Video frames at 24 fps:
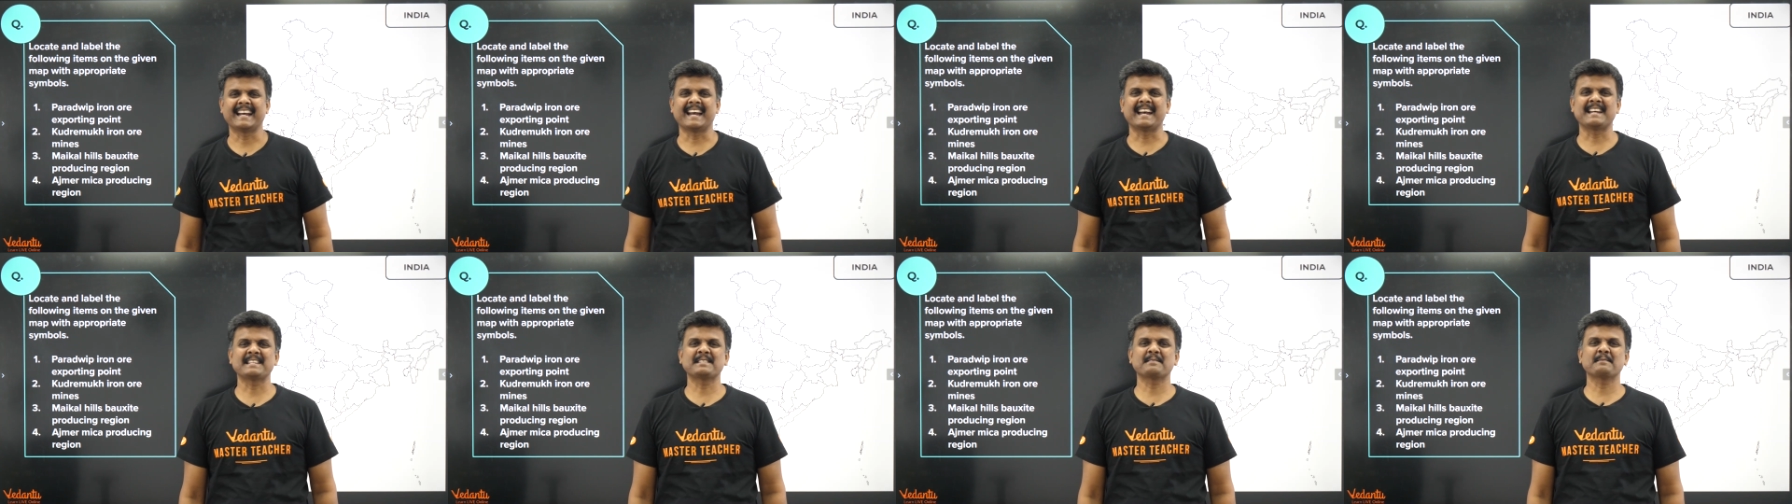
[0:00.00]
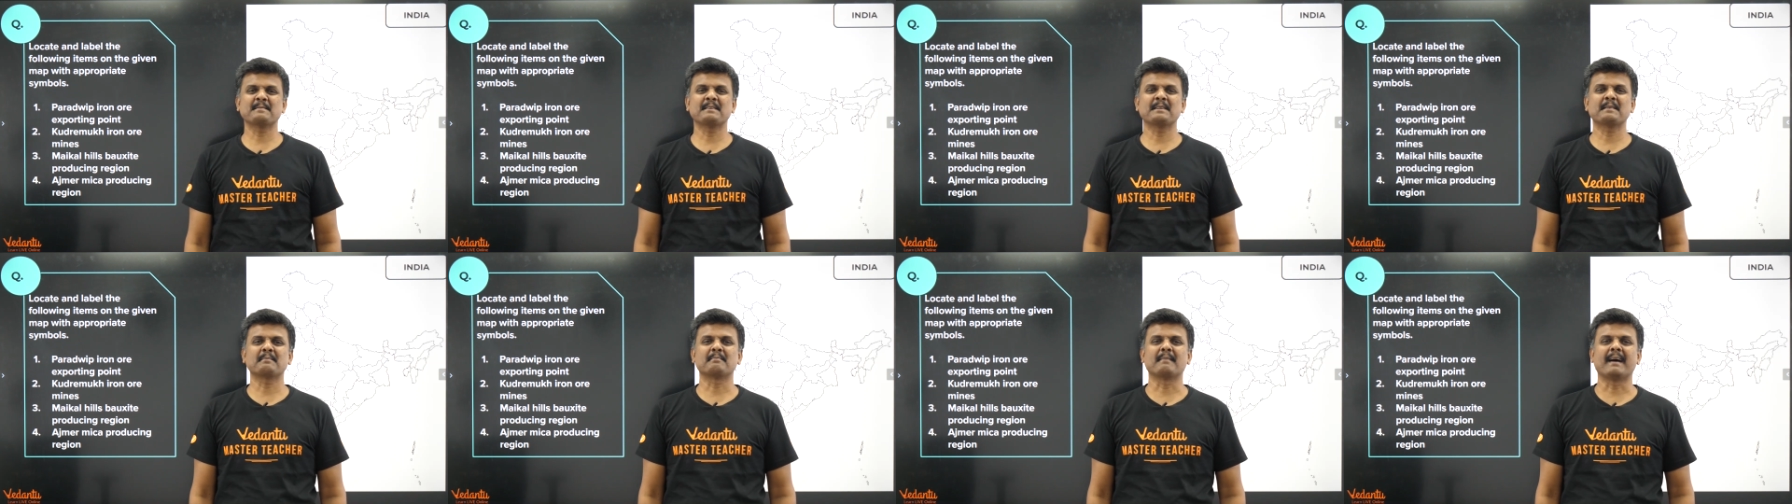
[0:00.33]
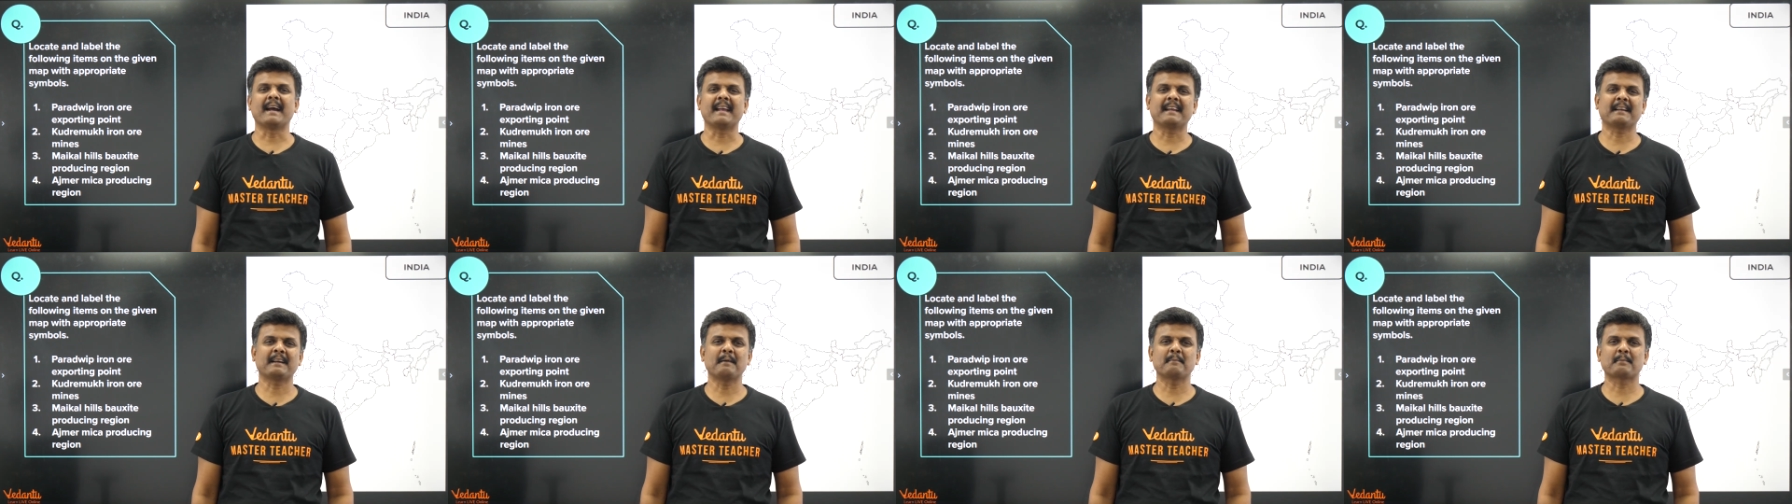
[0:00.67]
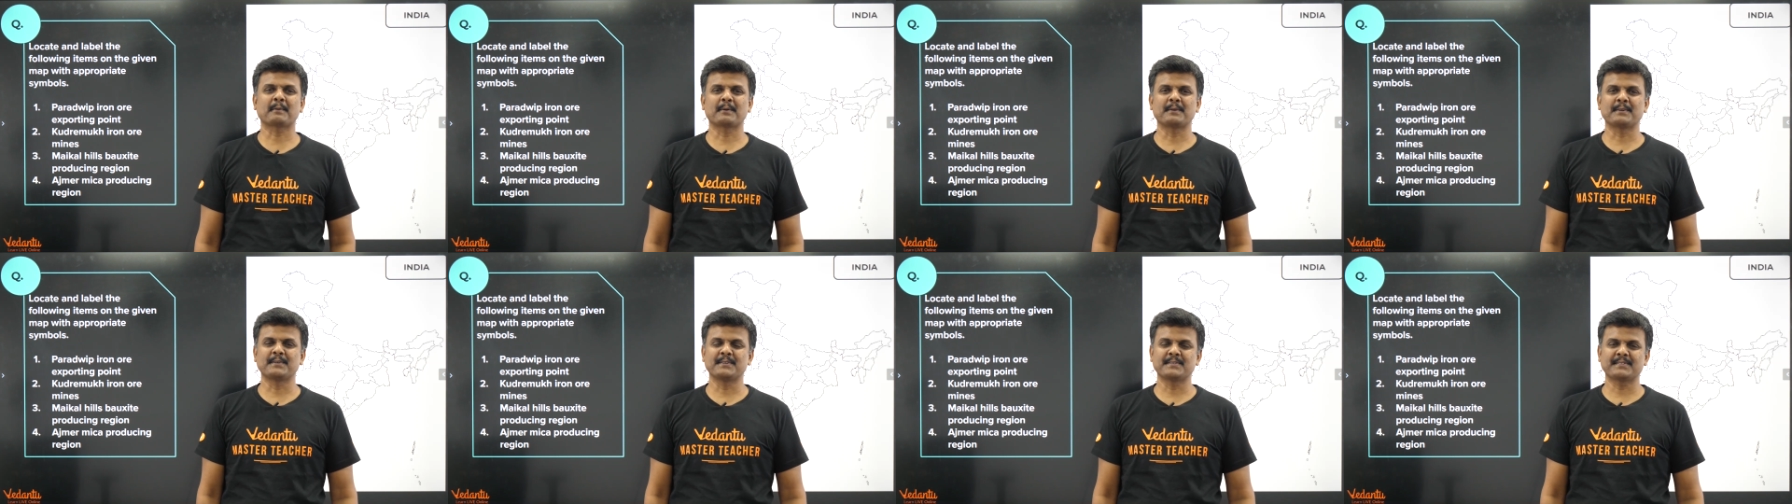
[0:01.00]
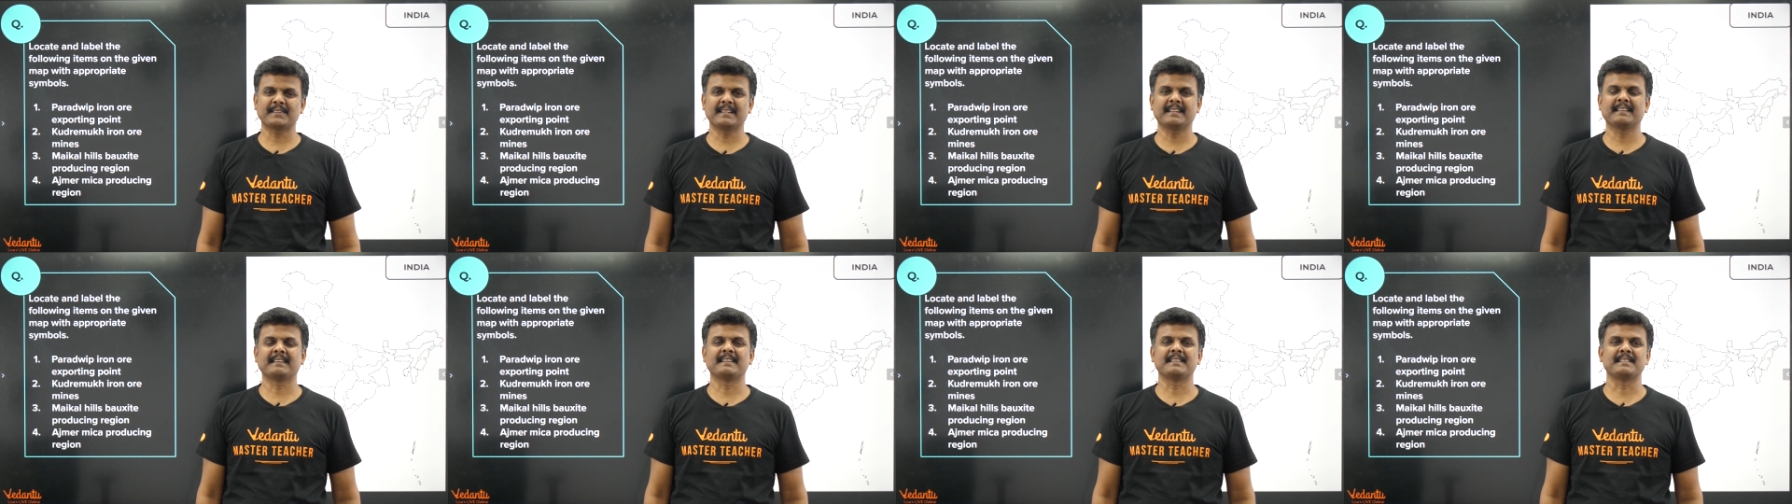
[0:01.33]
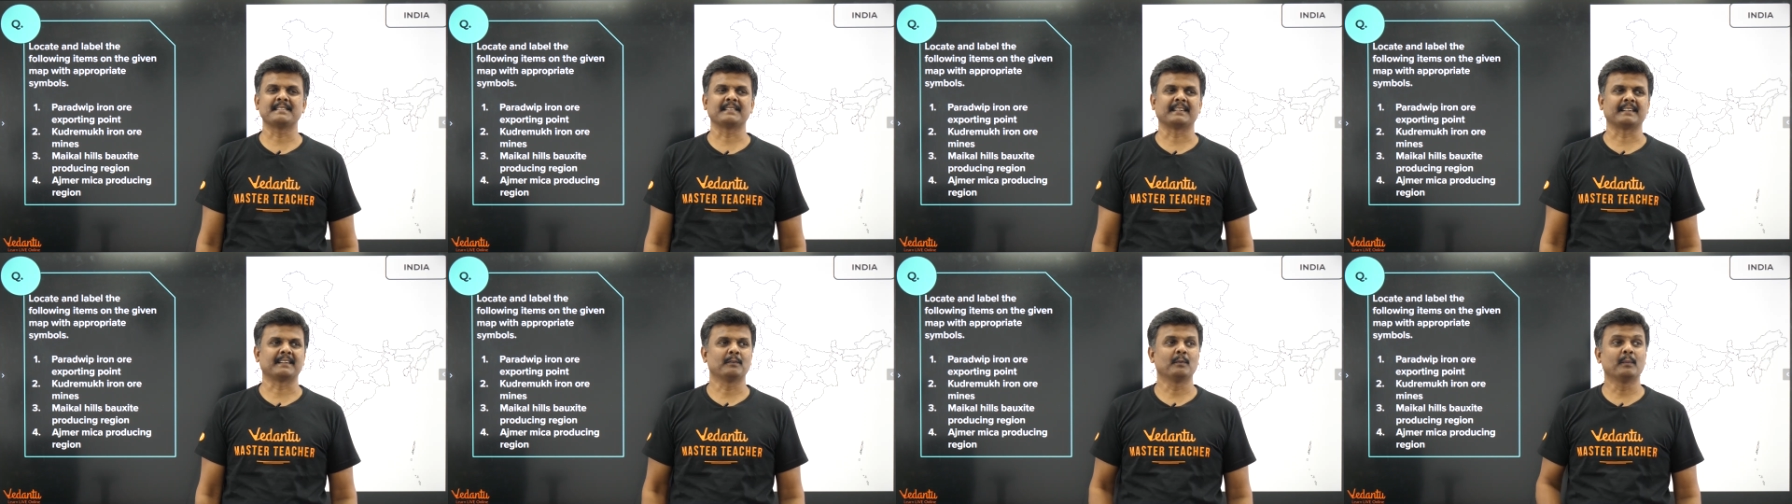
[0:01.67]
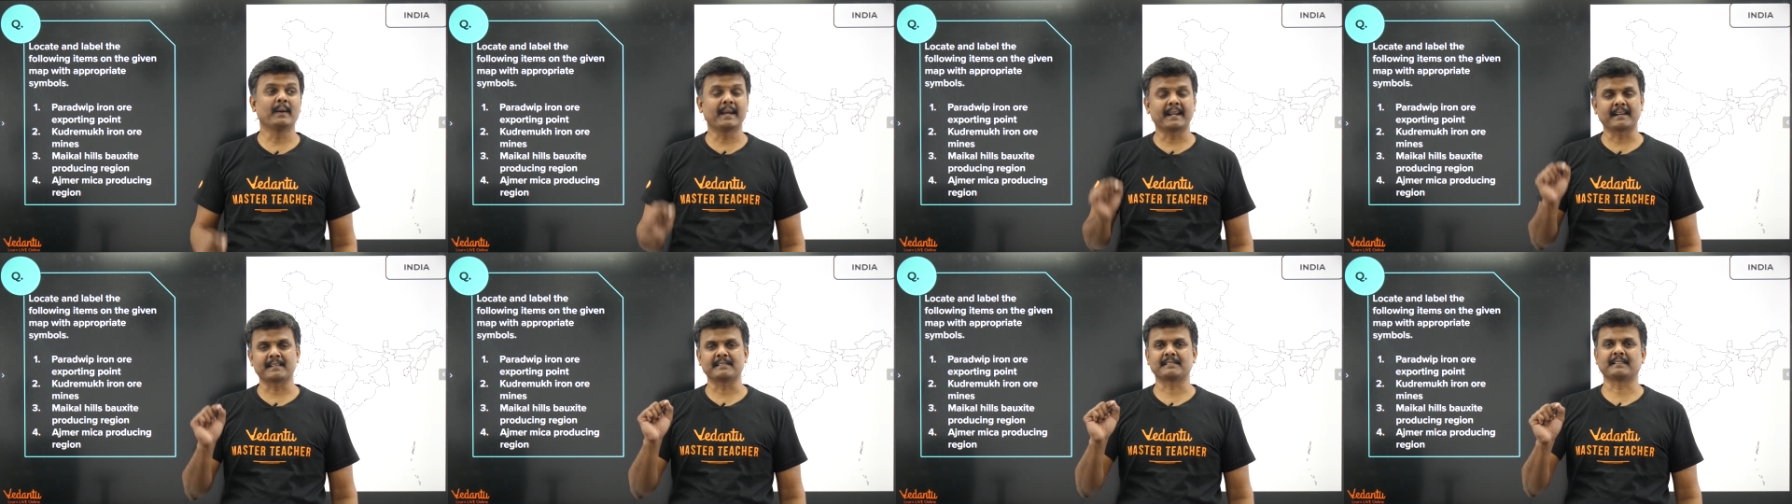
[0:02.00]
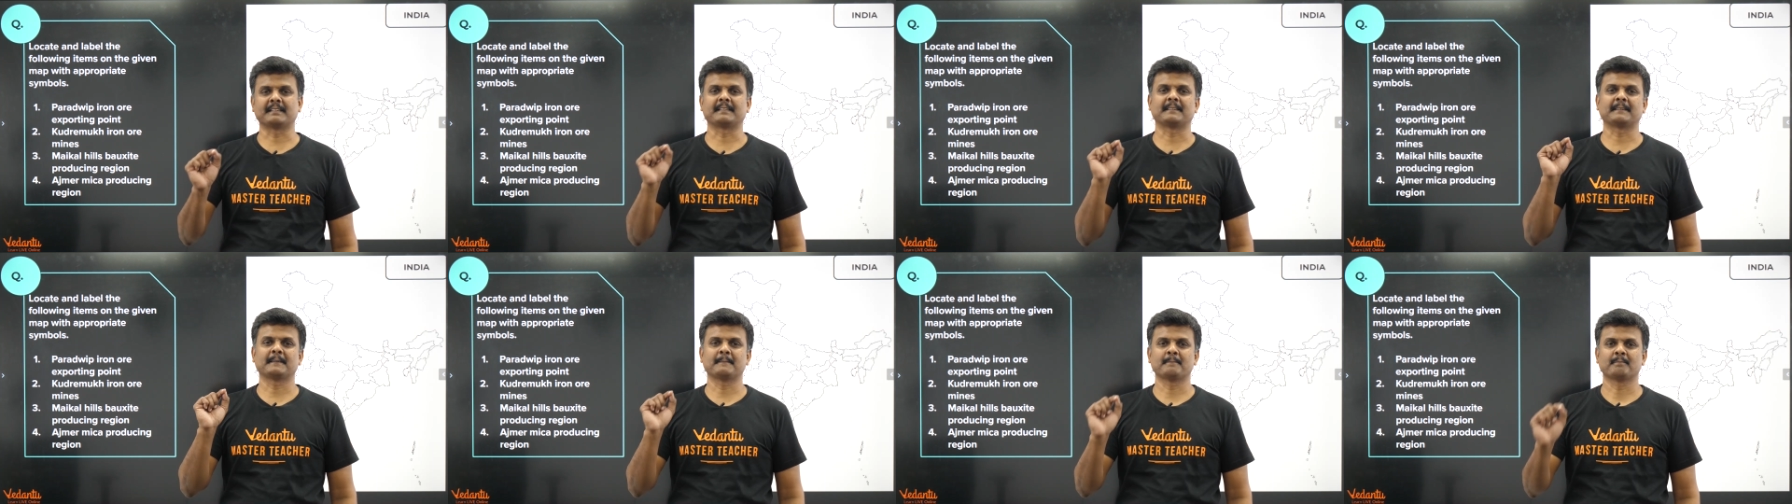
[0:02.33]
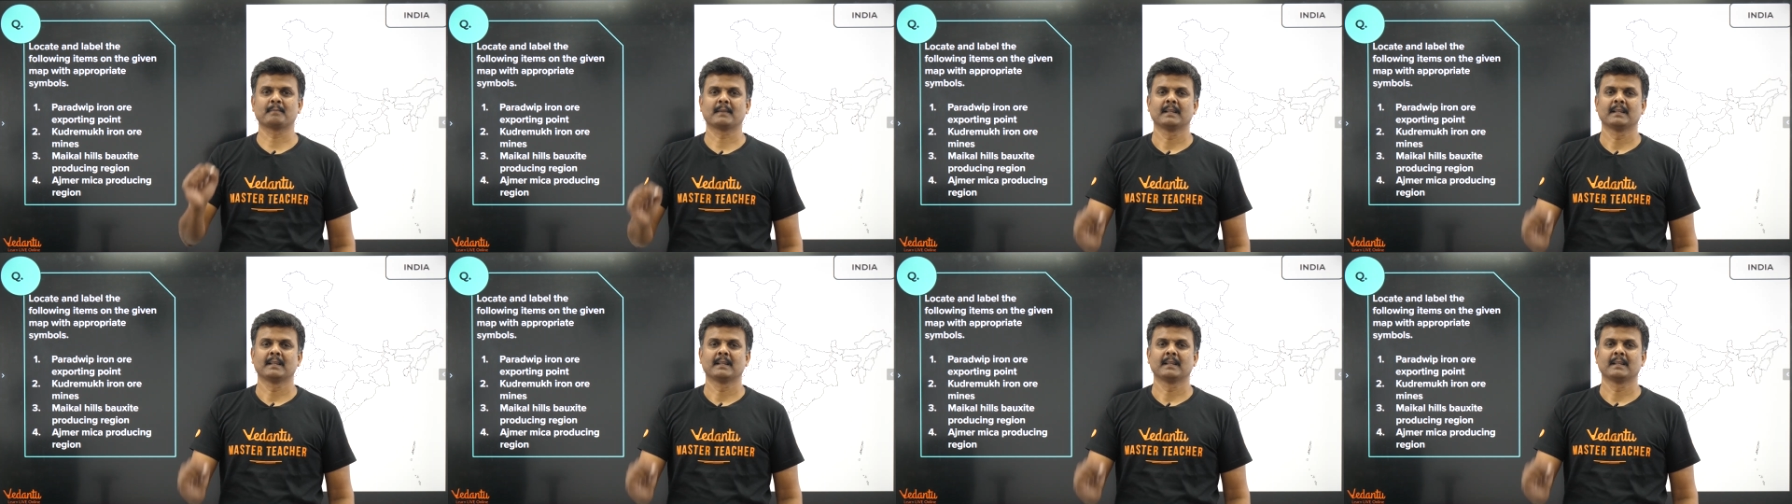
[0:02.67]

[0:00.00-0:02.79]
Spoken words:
Ajmer, mica producing region. Where is it?